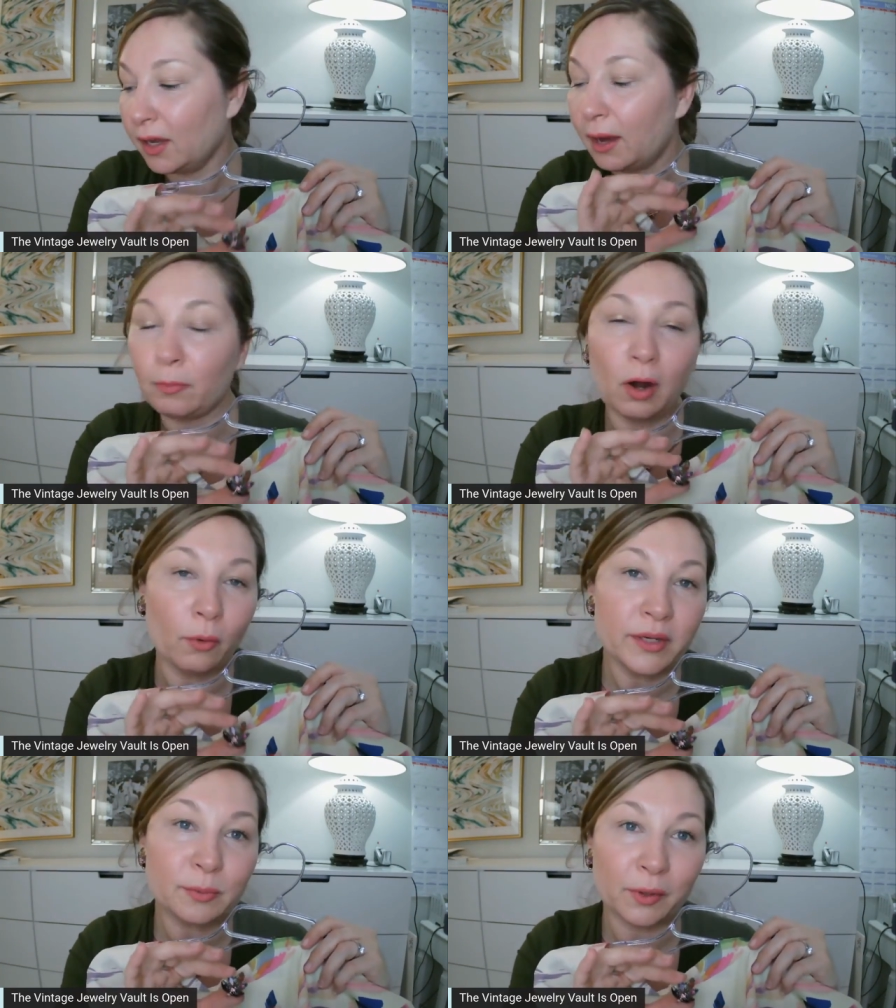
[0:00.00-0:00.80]
And we're
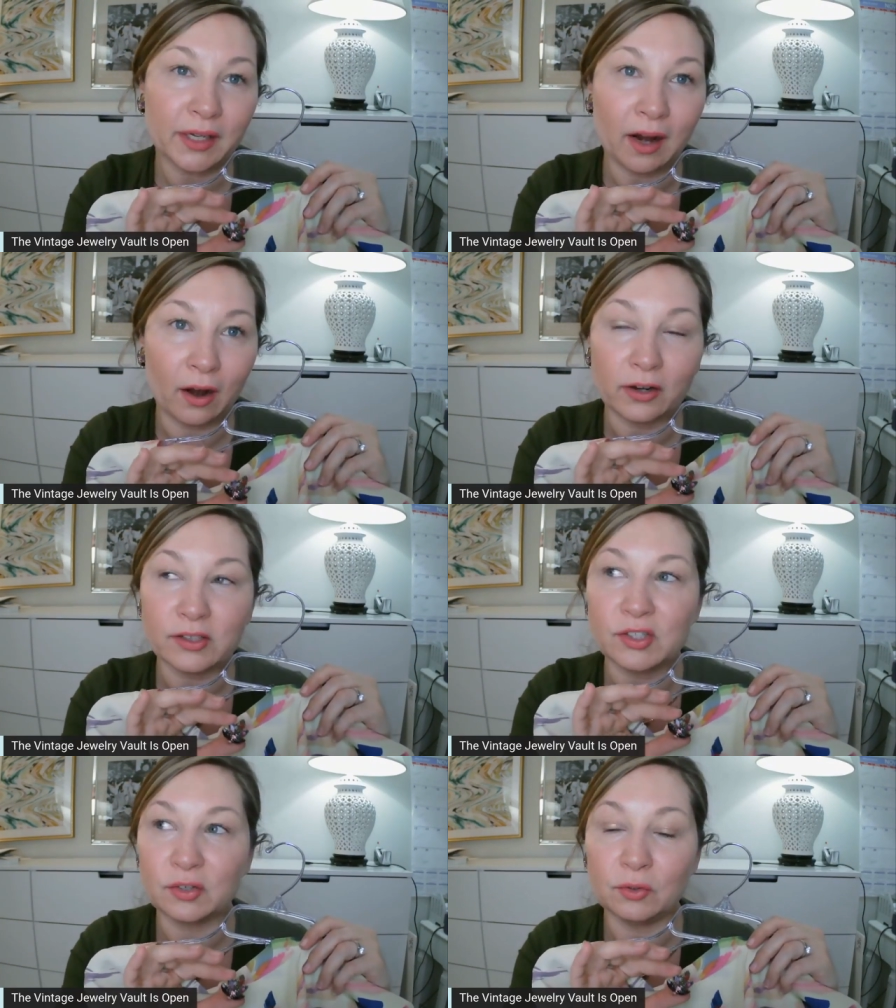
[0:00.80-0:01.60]
always working
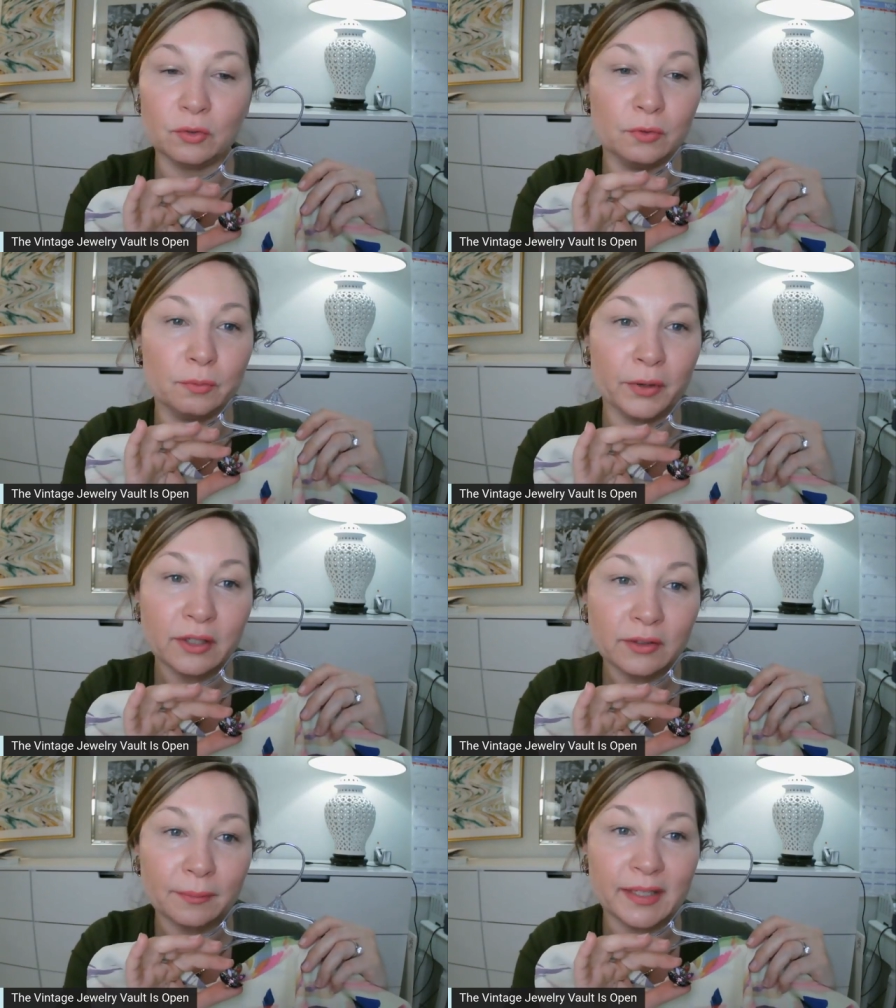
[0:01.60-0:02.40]
hard to bring
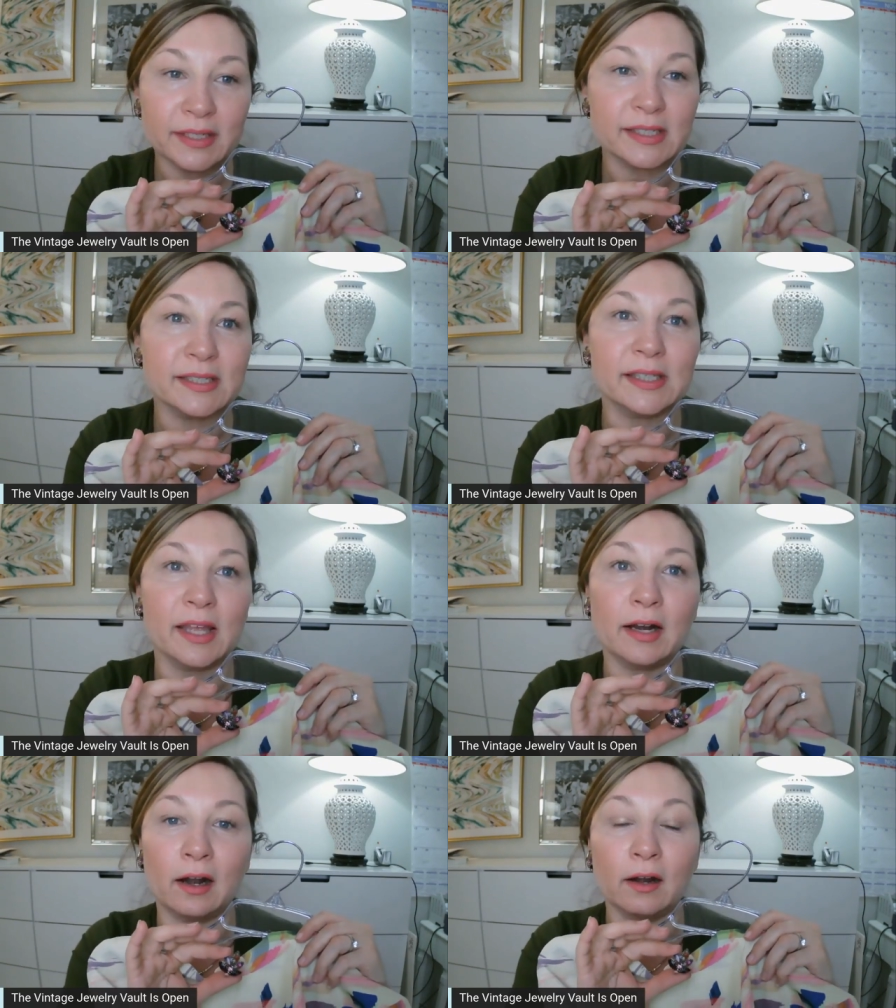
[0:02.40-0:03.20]
you the pieces
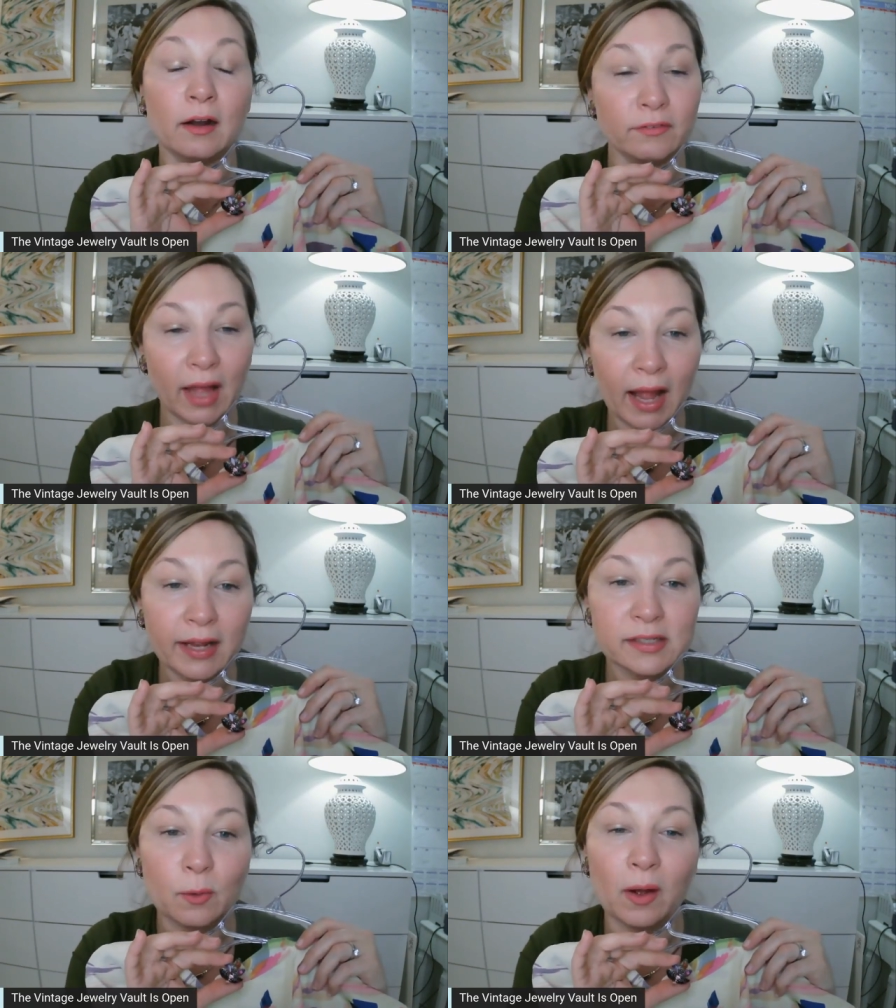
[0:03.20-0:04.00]
that are of the
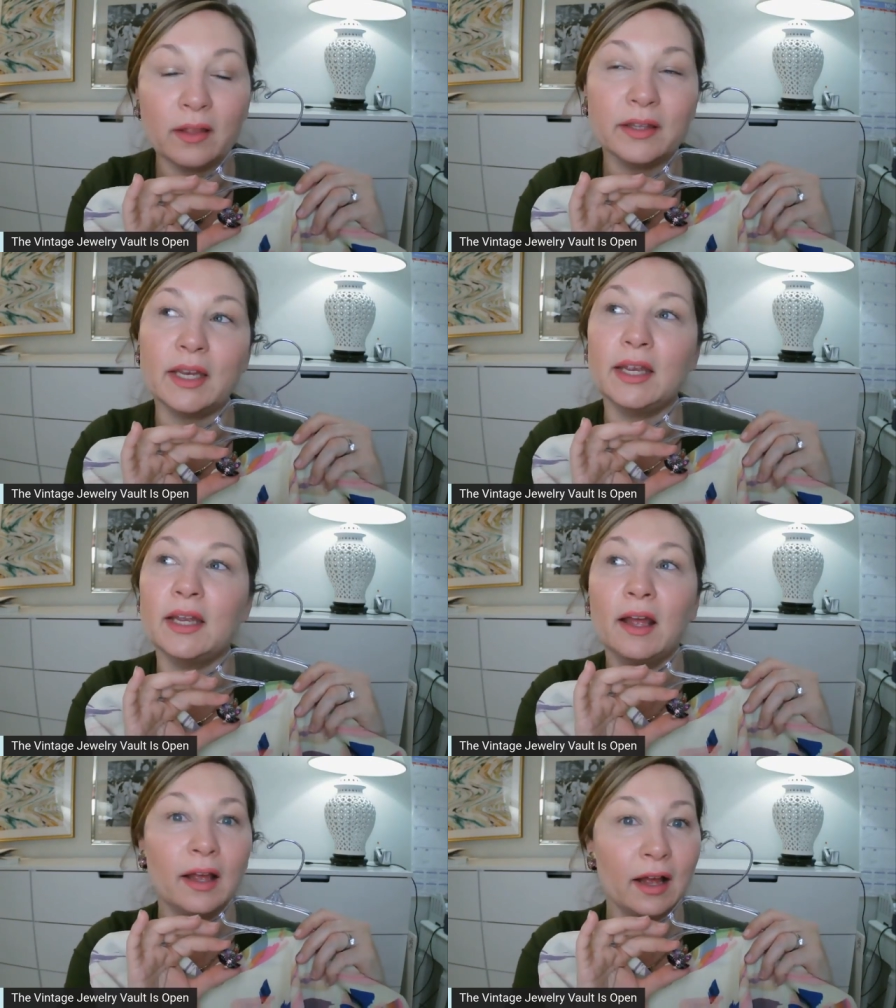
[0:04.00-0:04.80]
highest
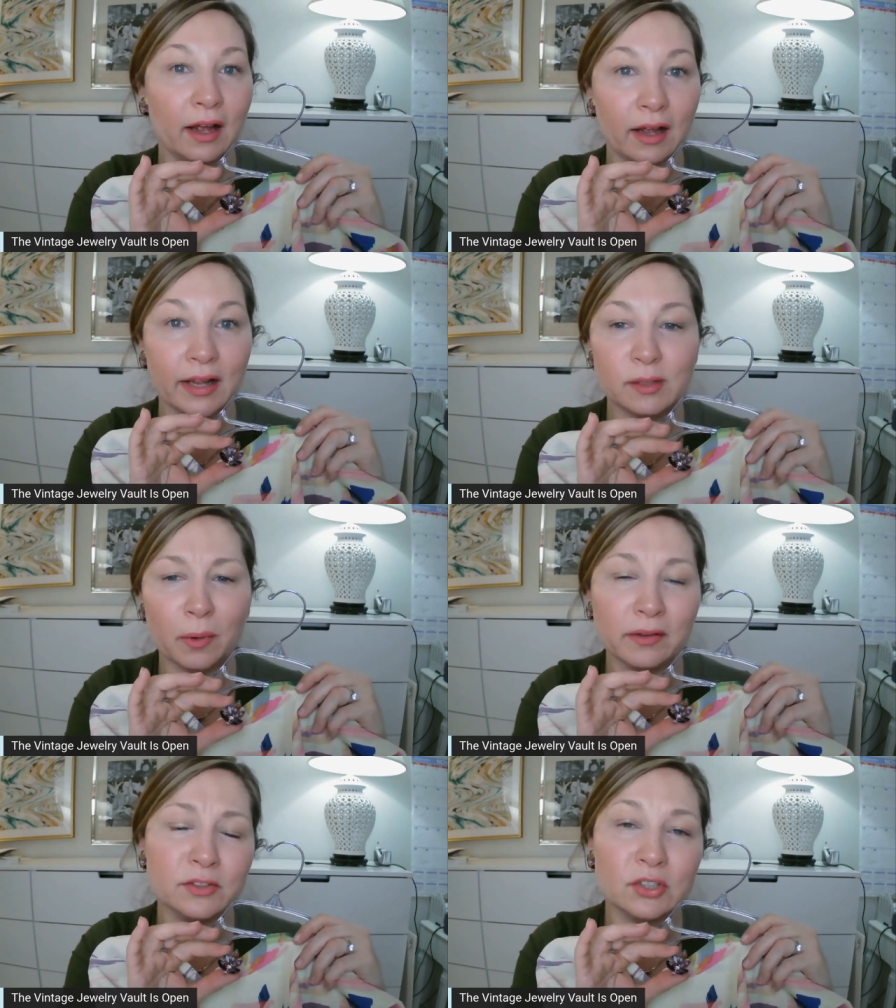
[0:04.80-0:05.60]
quality, uh, as
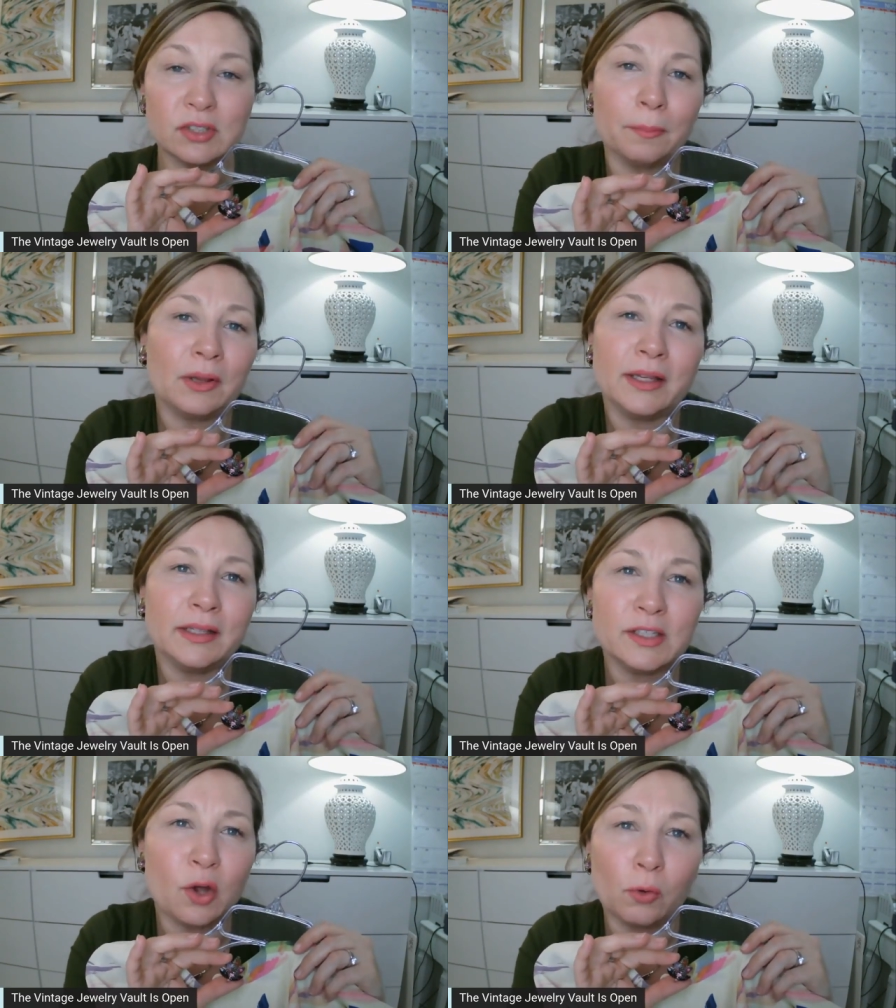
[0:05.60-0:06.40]
well as just
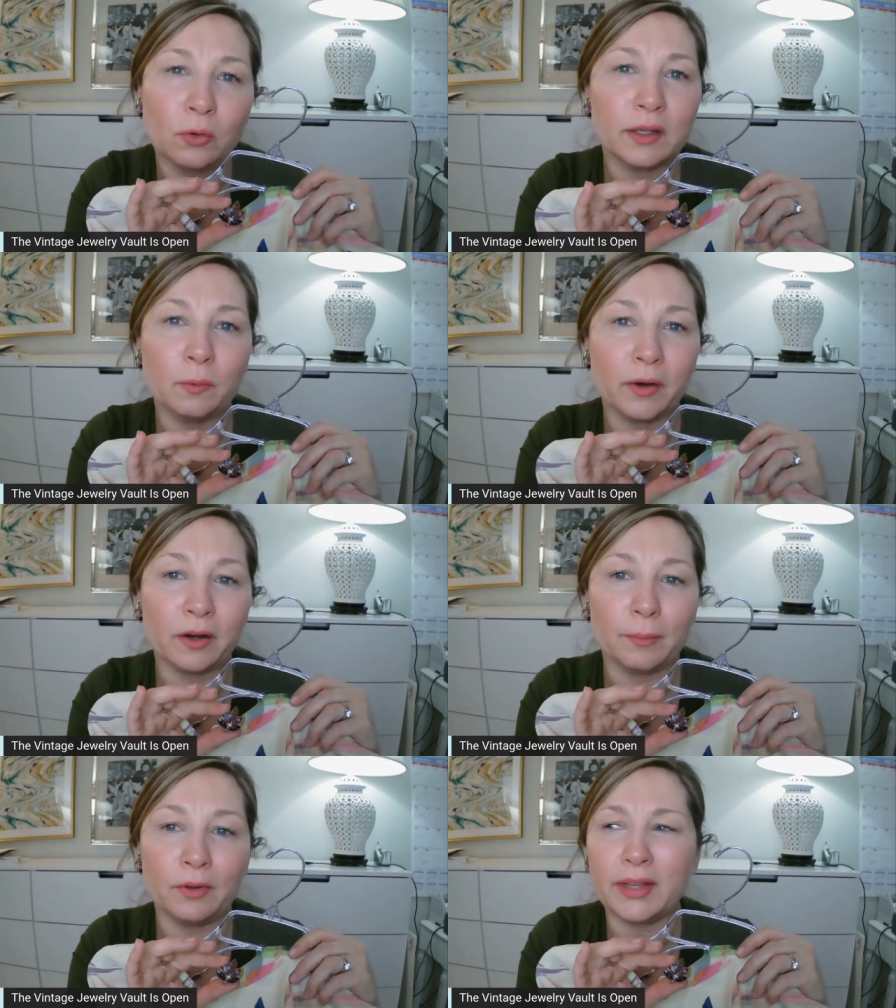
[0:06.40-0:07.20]
completely, totally wearable.